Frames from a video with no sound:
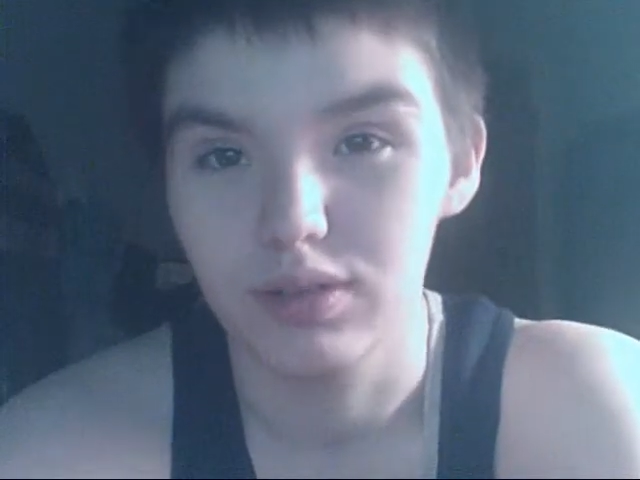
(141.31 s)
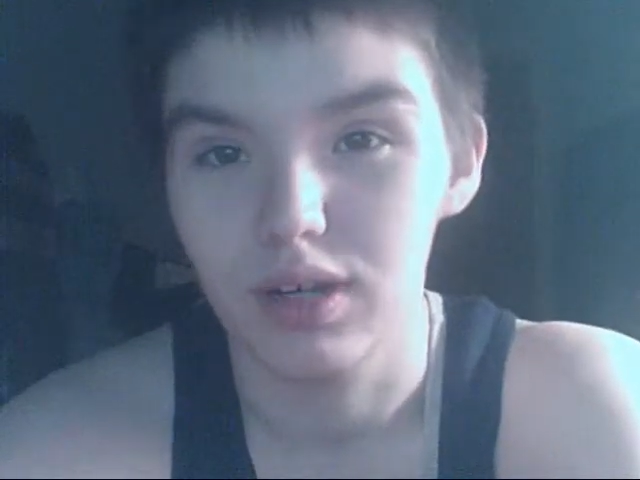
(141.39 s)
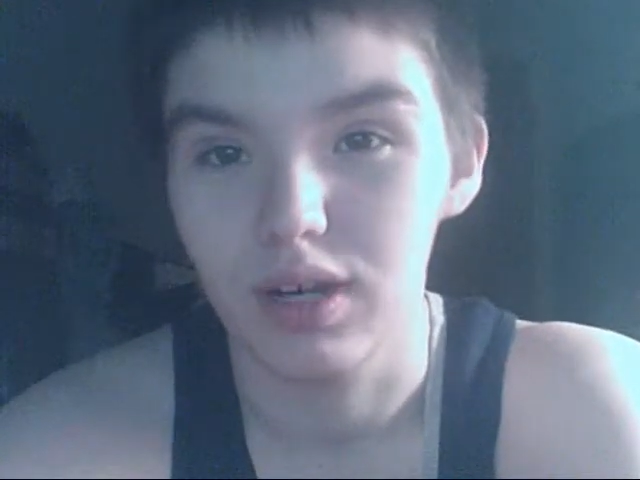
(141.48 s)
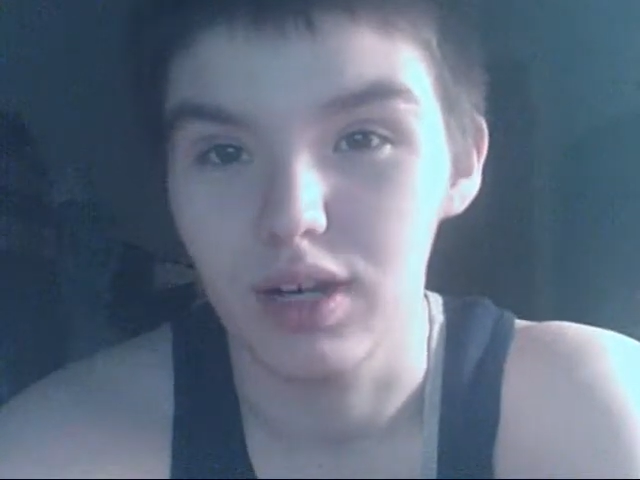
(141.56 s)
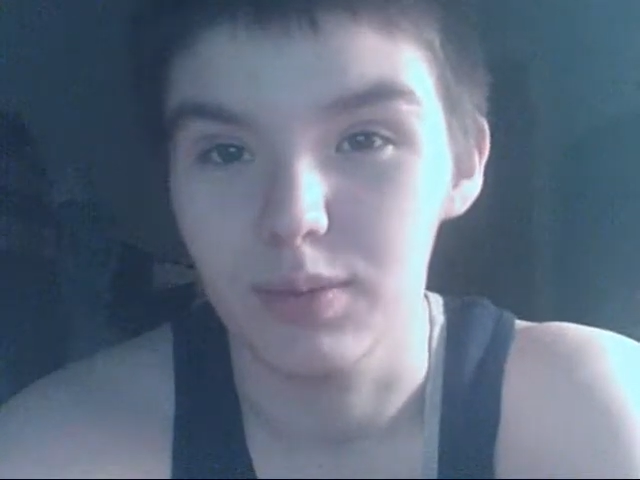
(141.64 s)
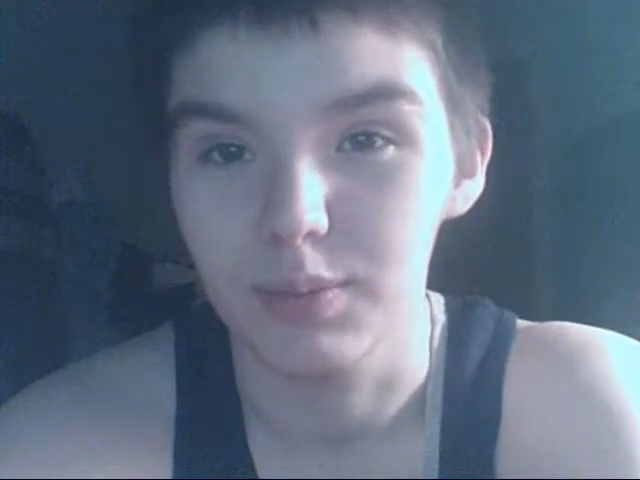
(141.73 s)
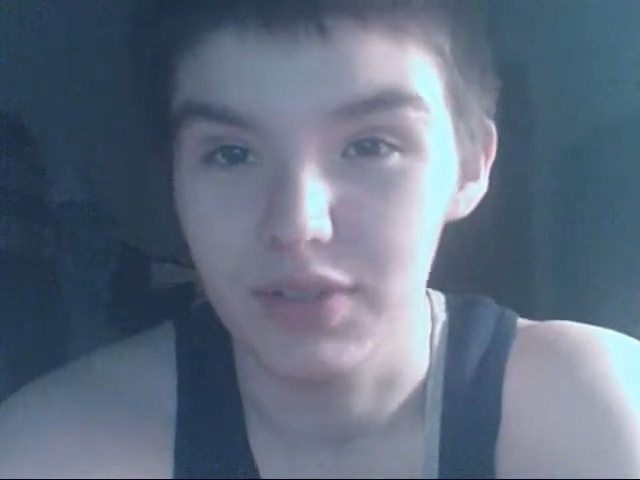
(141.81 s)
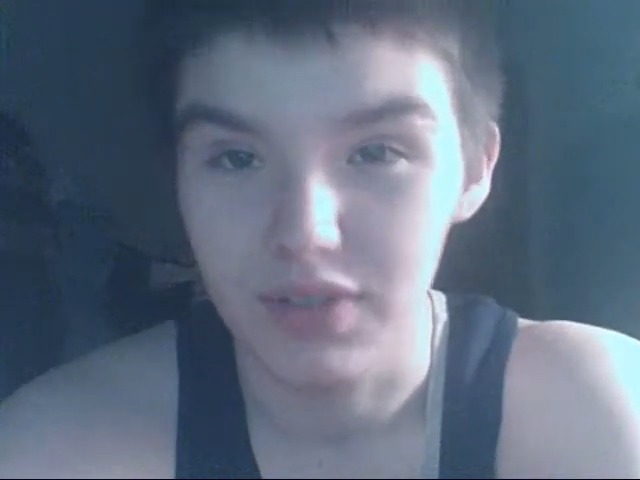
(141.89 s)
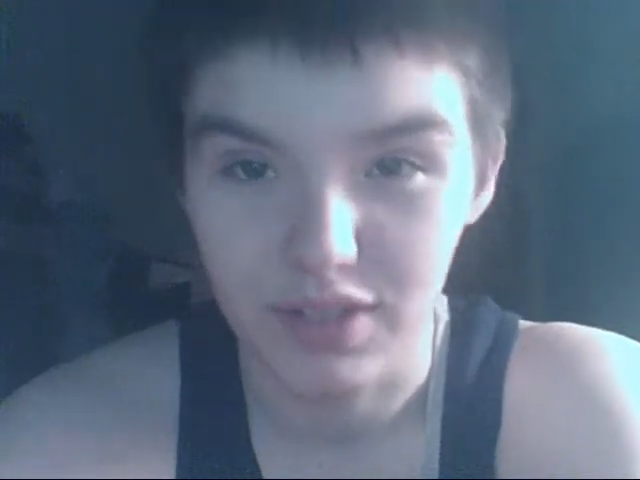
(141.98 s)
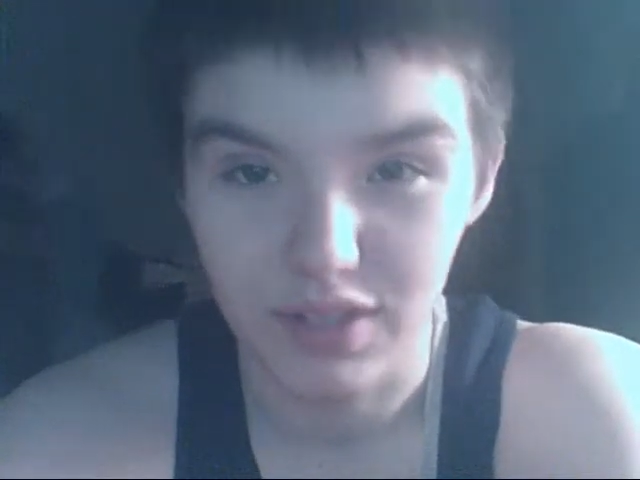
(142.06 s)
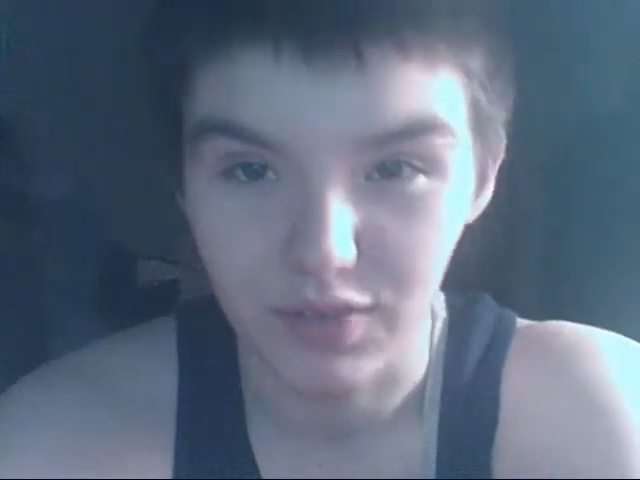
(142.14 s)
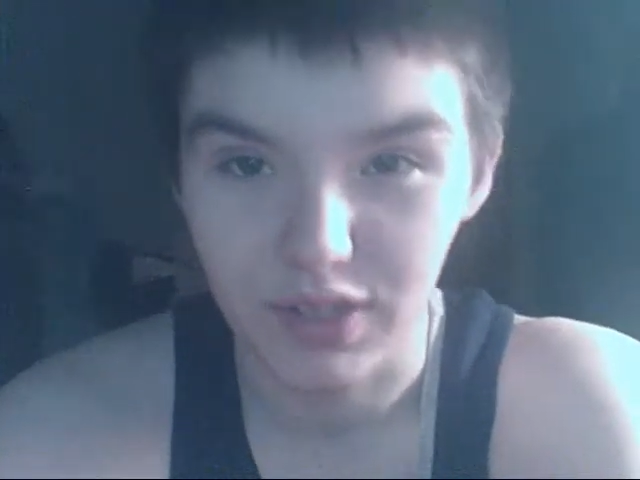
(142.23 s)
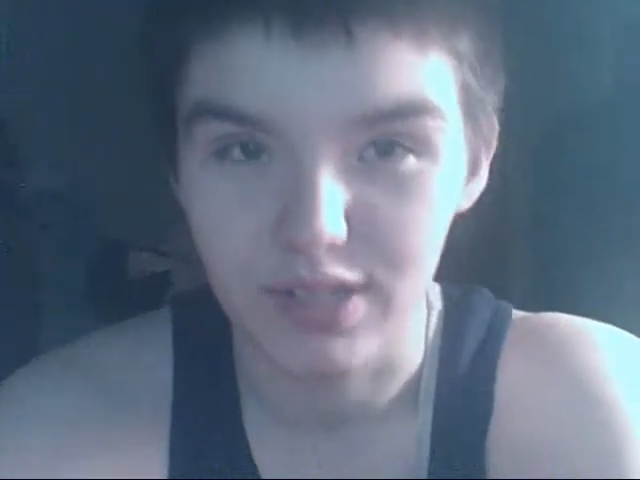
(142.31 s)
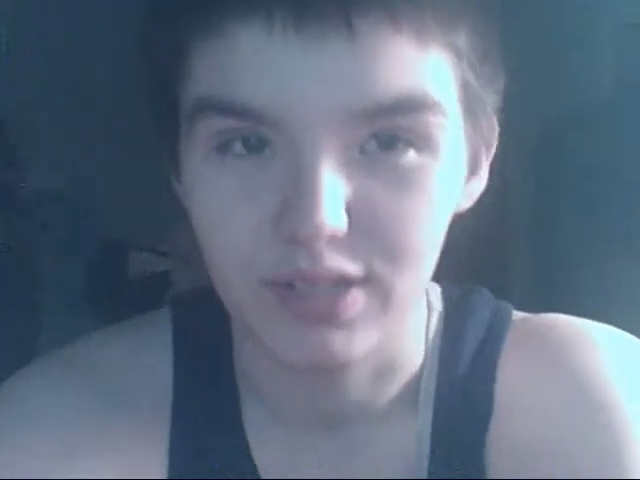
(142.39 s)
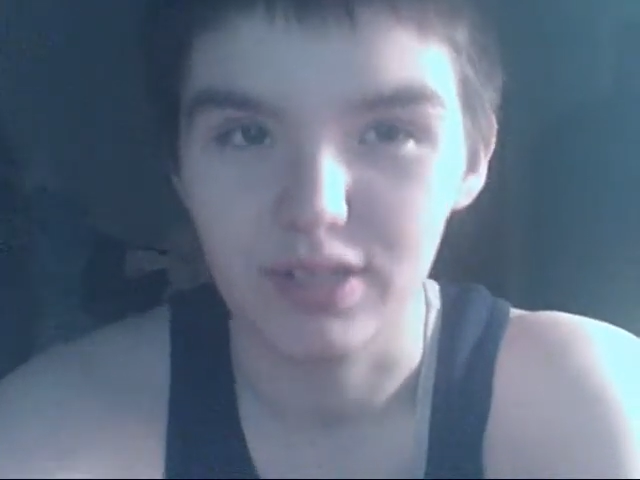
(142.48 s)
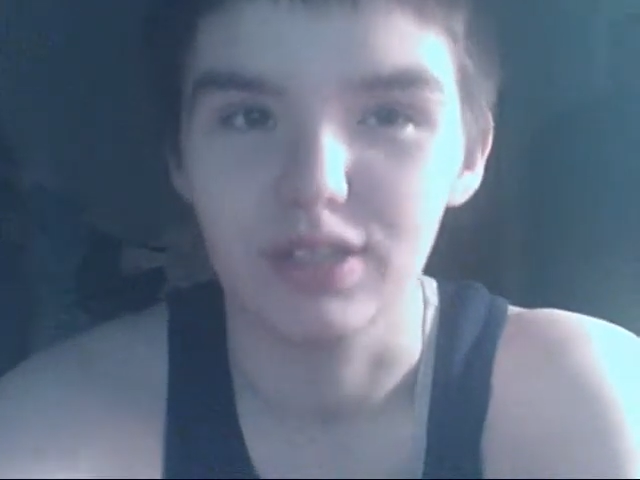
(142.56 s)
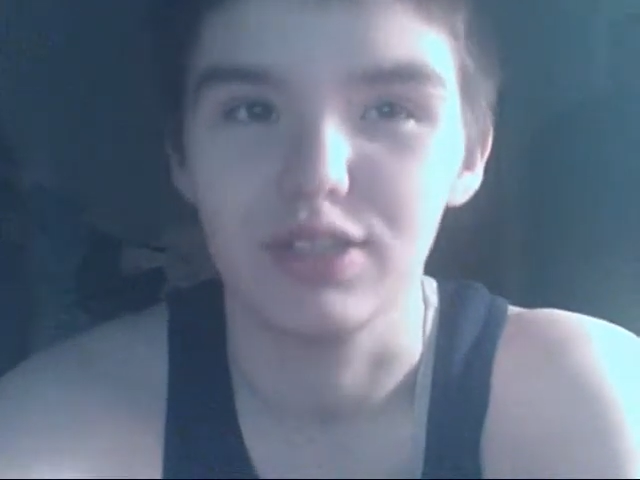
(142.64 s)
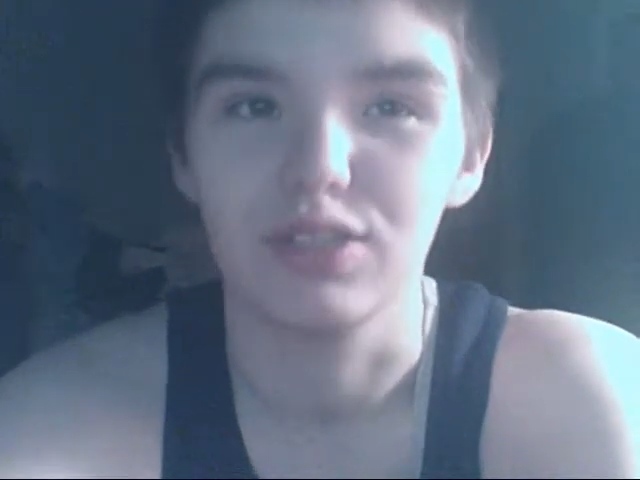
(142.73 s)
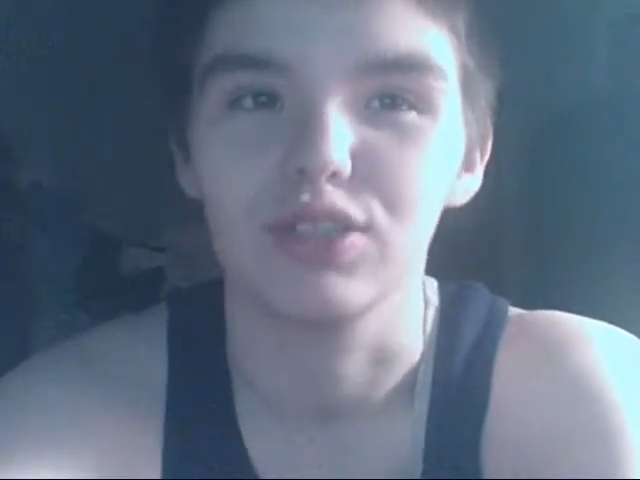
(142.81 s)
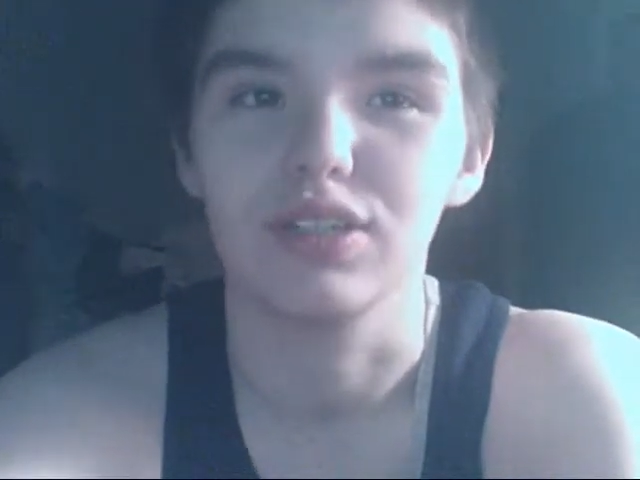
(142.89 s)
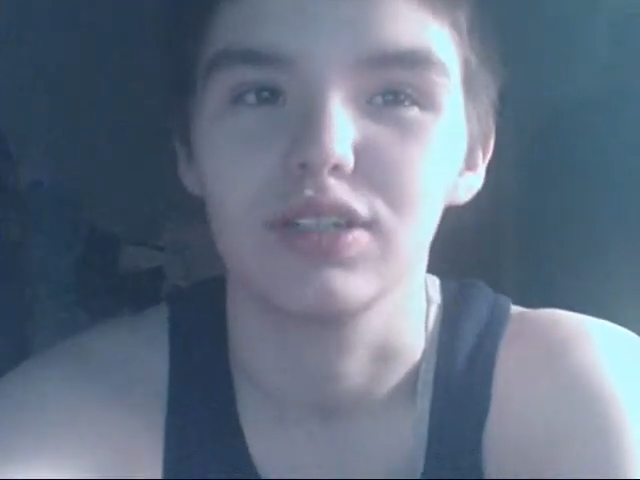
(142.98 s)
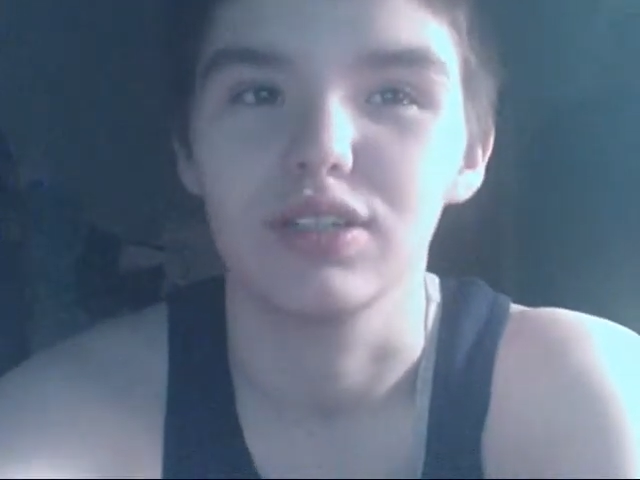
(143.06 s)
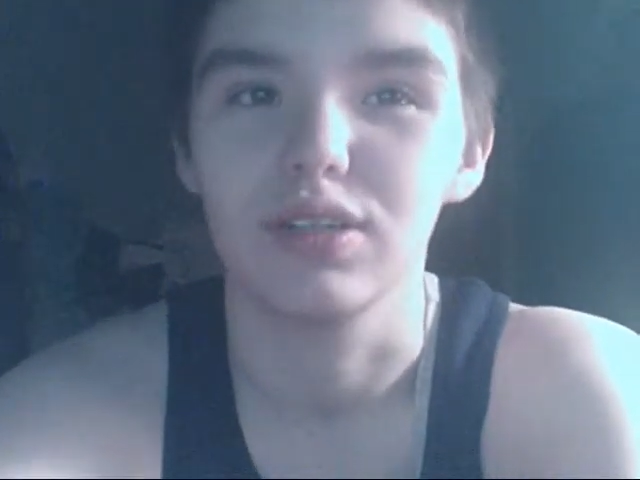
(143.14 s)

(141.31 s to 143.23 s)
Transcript: a sense of isolation,